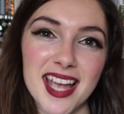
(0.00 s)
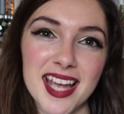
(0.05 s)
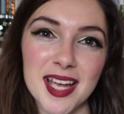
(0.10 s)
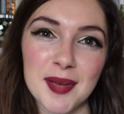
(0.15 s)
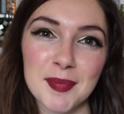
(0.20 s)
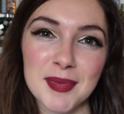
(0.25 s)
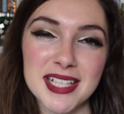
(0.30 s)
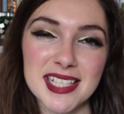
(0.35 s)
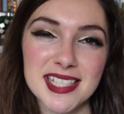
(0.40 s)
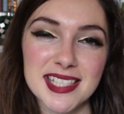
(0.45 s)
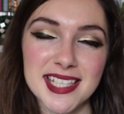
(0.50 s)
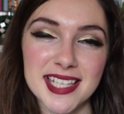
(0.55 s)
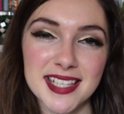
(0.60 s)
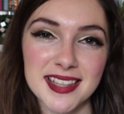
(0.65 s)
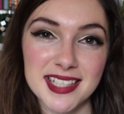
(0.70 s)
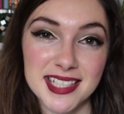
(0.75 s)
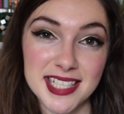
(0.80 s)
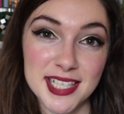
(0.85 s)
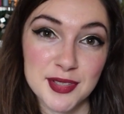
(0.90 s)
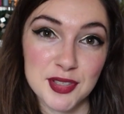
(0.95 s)
It's
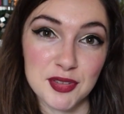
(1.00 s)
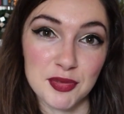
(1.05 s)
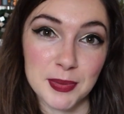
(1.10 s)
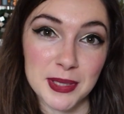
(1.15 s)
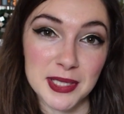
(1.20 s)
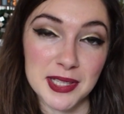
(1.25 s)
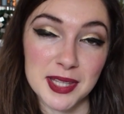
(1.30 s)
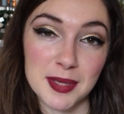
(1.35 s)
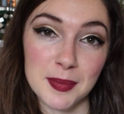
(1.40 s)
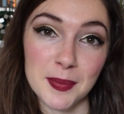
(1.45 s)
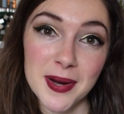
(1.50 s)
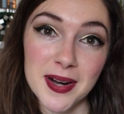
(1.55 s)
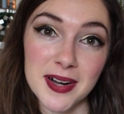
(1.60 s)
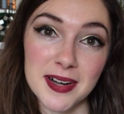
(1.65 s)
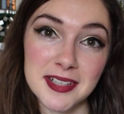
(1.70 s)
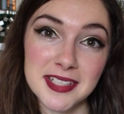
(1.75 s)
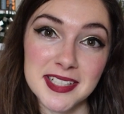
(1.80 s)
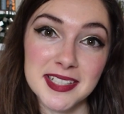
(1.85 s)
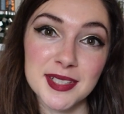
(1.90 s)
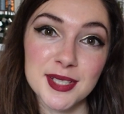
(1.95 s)
The Tales of Beedle the
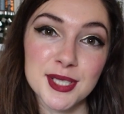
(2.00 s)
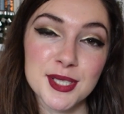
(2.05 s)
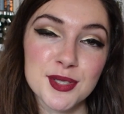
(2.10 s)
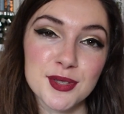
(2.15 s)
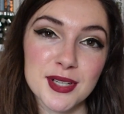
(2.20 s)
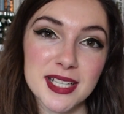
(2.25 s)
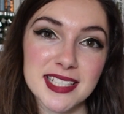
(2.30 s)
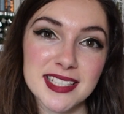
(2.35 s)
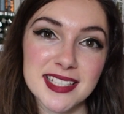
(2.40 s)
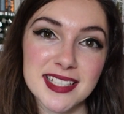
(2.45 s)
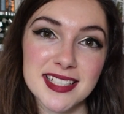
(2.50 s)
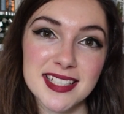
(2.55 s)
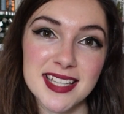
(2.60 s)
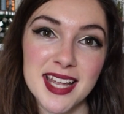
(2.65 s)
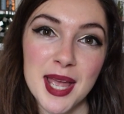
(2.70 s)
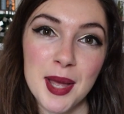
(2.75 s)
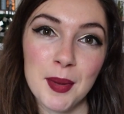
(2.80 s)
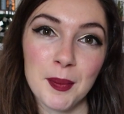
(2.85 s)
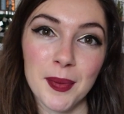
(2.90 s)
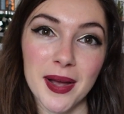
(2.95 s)
Bard, illustrated
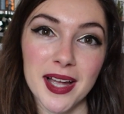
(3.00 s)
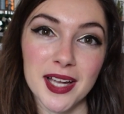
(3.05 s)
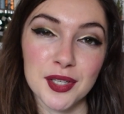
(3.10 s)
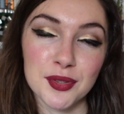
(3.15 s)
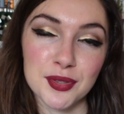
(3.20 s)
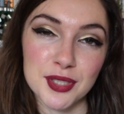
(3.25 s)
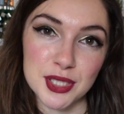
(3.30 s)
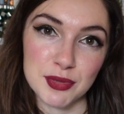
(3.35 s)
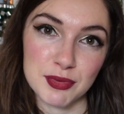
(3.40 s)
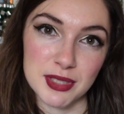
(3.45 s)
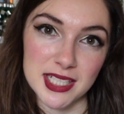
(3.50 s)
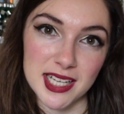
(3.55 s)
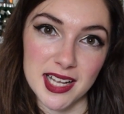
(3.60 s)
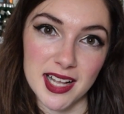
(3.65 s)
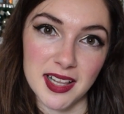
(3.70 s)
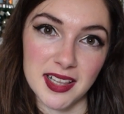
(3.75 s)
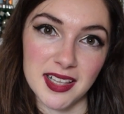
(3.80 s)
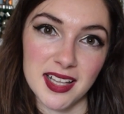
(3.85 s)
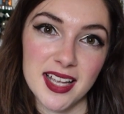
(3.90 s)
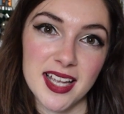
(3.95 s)
by
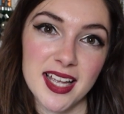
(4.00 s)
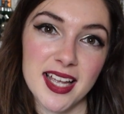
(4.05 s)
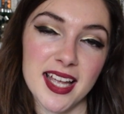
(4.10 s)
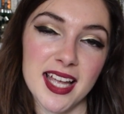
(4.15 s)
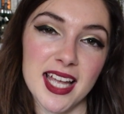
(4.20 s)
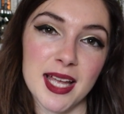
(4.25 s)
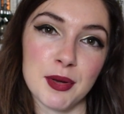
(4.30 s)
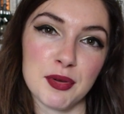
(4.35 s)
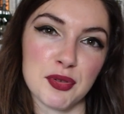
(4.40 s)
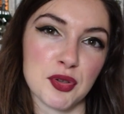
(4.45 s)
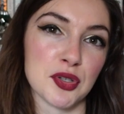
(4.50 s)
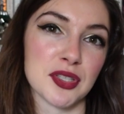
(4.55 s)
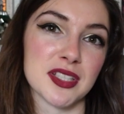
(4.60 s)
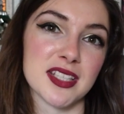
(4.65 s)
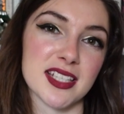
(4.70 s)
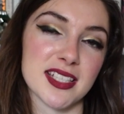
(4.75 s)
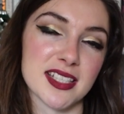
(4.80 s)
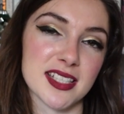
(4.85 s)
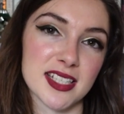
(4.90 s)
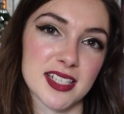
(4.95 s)
Riddell. Of course,
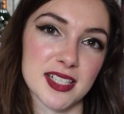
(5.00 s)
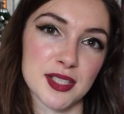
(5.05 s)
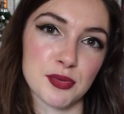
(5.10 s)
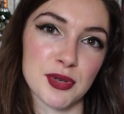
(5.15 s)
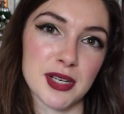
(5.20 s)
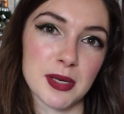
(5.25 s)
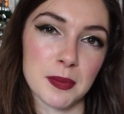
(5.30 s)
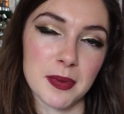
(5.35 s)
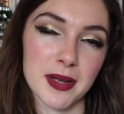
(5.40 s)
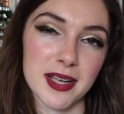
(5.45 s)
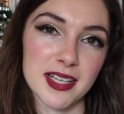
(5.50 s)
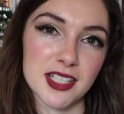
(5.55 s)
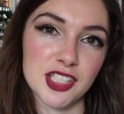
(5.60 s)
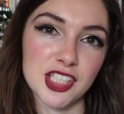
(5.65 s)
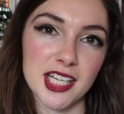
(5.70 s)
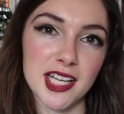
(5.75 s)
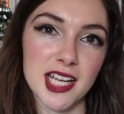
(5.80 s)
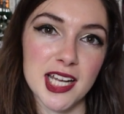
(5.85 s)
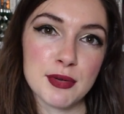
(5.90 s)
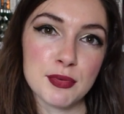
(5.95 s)
this is written by
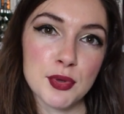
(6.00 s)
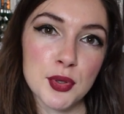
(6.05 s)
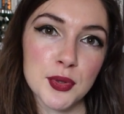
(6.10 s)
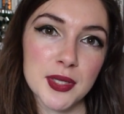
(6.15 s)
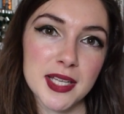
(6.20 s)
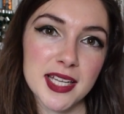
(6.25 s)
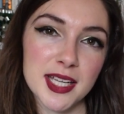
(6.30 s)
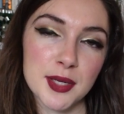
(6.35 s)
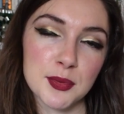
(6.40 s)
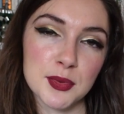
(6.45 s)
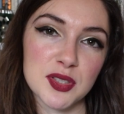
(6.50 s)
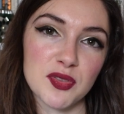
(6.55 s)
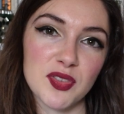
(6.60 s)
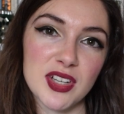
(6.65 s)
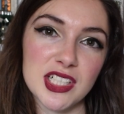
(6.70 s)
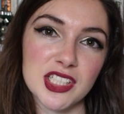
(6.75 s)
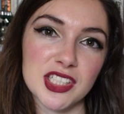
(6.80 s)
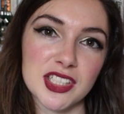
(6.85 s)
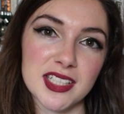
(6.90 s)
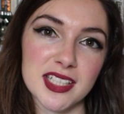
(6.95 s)
J.K. Rowling. It was
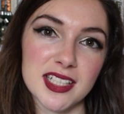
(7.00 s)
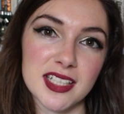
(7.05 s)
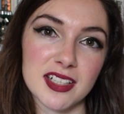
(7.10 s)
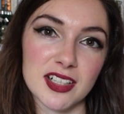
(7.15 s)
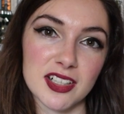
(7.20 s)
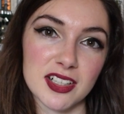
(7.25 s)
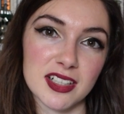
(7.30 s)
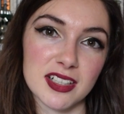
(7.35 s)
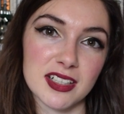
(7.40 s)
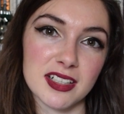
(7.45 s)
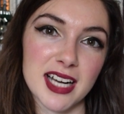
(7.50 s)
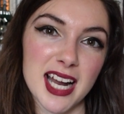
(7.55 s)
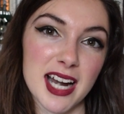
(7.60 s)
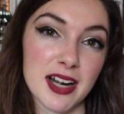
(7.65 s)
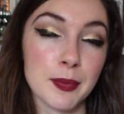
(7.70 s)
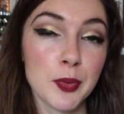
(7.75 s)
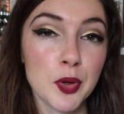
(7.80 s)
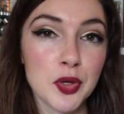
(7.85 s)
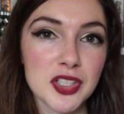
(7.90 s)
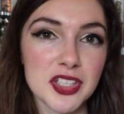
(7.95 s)
featured in her
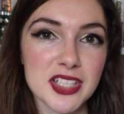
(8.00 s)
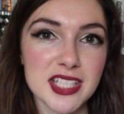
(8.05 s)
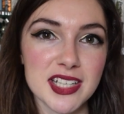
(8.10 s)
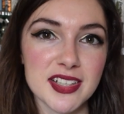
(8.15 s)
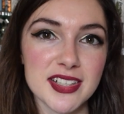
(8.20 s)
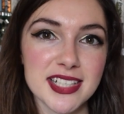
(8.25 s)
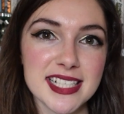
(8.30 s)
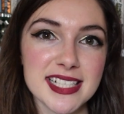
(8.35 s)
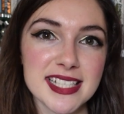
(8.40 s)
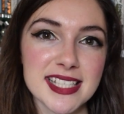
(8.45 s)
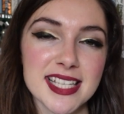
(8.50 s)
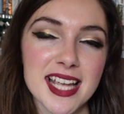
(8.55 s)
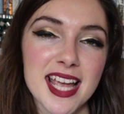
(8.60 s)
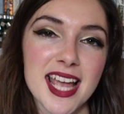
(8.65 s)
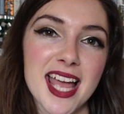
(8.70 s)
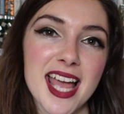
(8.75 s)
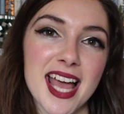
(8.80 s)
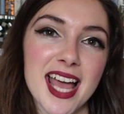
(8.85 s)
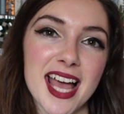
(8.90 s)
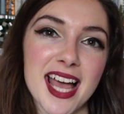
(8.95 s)
Harry Potter series,
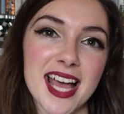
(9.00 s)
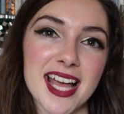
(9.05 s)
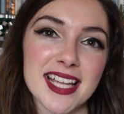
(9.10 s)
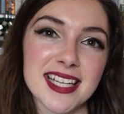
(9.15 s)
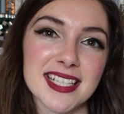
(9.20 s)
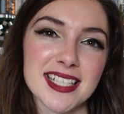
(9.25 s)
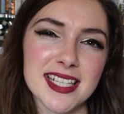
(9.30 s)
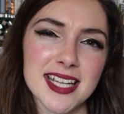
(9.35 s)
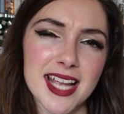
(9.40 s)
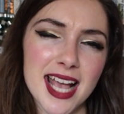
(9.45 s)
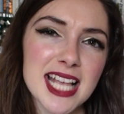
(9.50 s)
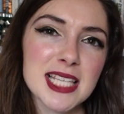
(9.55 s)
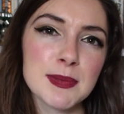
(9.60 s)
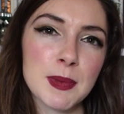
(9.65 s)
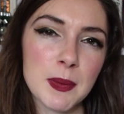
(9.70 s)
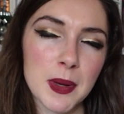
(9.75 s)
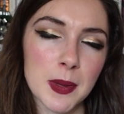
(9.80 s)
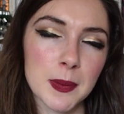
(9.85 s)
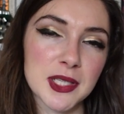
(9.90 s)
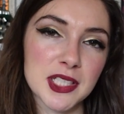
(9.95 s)
and it has
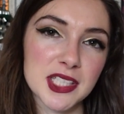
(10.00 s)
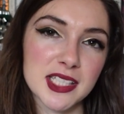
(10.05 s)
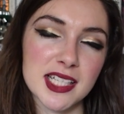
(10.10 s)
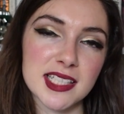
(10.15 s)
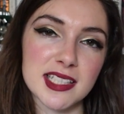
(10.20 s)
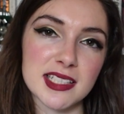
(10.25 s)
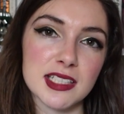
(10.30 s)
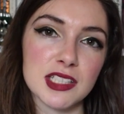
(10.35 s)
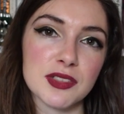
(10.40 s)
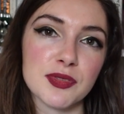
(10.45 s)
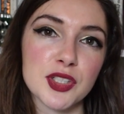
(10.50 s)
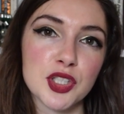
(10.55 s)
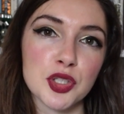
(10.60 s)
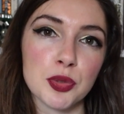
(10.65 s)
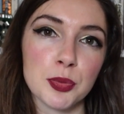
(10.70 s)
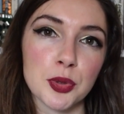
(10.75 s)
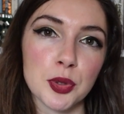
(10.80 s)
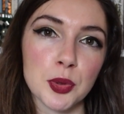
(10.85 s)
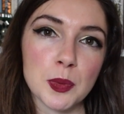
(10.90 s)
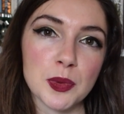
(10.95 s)
been published as an
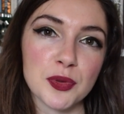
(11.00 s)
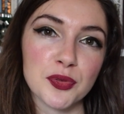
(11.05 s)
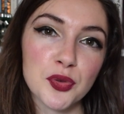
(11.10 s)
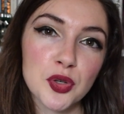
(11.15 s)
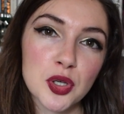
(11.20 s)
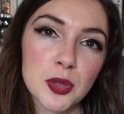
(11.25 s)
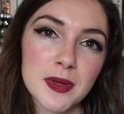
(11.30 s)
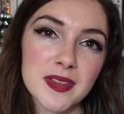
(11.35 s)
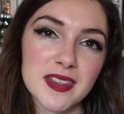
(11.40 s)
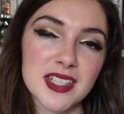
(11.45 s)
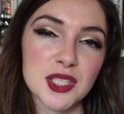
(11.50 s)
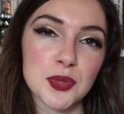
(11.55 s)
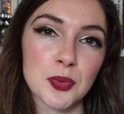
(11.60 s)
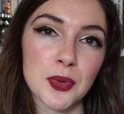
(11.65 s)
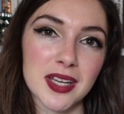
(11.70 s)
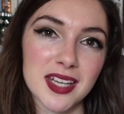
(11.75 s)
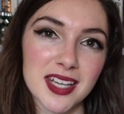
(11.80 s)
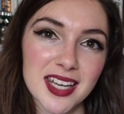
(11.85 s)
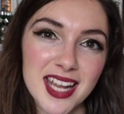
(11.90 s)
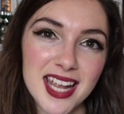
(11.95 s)
individual book before, but this
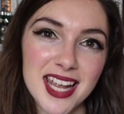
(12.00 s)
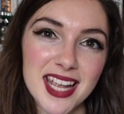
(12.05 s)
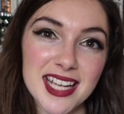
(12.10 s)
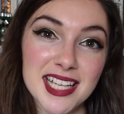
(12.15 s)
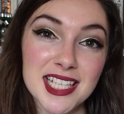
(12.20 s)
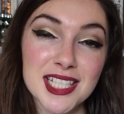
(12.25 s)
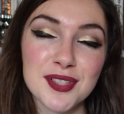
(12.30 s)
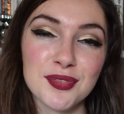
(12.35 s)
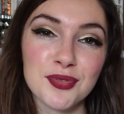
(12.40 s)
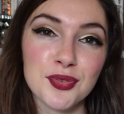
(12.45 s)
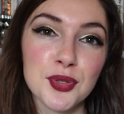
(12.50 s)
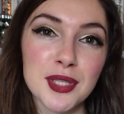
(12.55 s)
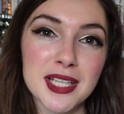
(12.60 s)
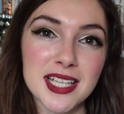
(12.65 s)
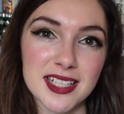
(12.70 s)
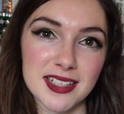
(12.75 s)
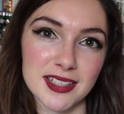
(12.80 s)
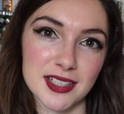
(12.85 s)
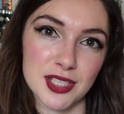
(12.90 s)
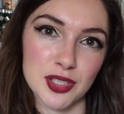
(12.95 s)
one is fully
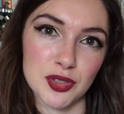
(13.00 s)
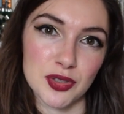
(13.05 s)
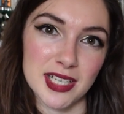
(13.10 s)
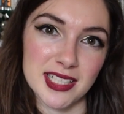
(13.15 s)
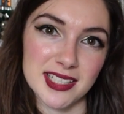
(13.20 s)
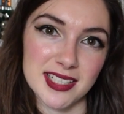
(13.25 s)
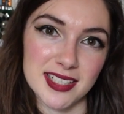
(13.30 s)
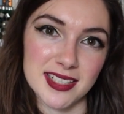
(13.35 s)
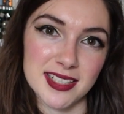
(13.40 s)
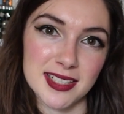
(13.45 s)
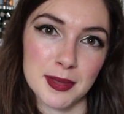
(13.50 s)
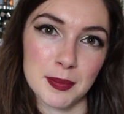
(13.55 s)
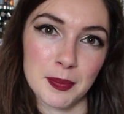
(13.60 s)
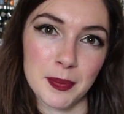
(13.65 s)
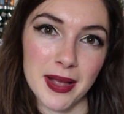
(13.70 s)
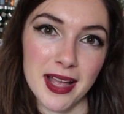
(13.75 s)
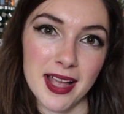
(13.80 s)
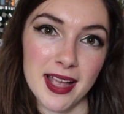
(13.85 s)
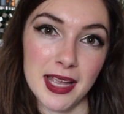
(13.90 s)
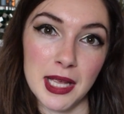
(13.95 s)
illustrated
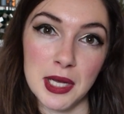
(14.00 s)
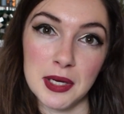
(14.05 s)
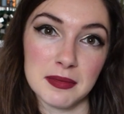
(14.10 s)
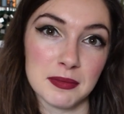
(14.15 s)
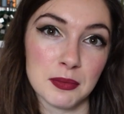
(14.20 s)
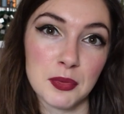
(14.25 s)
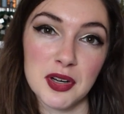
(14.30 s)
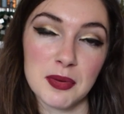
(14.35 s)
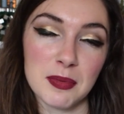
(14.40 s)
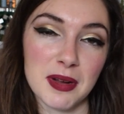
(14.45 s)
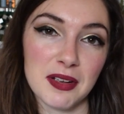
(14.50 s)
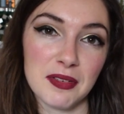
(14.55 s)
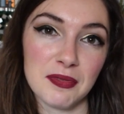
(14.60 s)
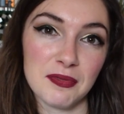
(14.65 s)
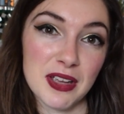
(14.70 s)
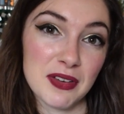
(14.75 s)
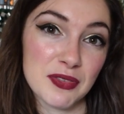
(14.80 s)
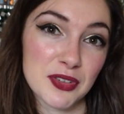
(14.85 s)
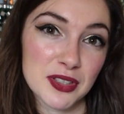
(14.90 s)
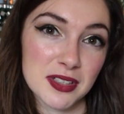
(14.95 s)
by one of my
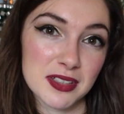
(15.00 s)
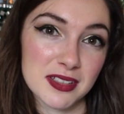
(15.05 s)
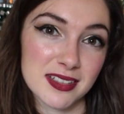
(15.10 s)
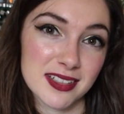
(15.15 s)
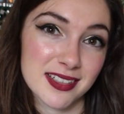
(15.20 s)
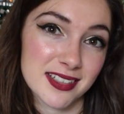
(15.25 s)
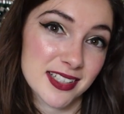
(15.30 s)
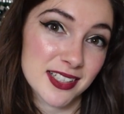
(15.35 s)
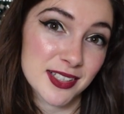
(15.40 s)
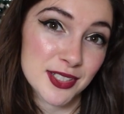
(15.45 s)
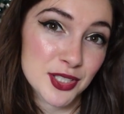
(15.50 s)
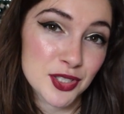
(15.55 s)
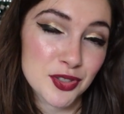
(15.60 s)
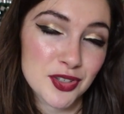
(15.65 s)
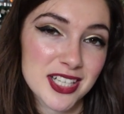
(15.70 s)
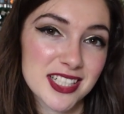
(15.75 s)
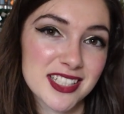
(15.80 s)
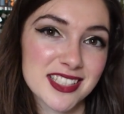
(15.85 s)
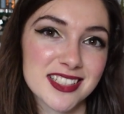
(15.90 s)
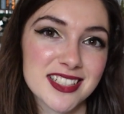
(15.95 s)
favourite
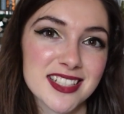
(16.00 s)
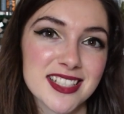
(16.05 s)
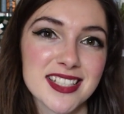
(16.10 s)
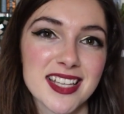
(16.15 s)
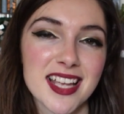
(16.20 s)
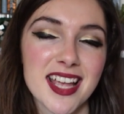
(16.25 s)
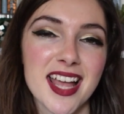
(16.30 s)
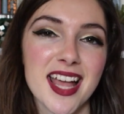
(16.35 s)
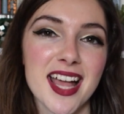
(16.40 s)
illustrators.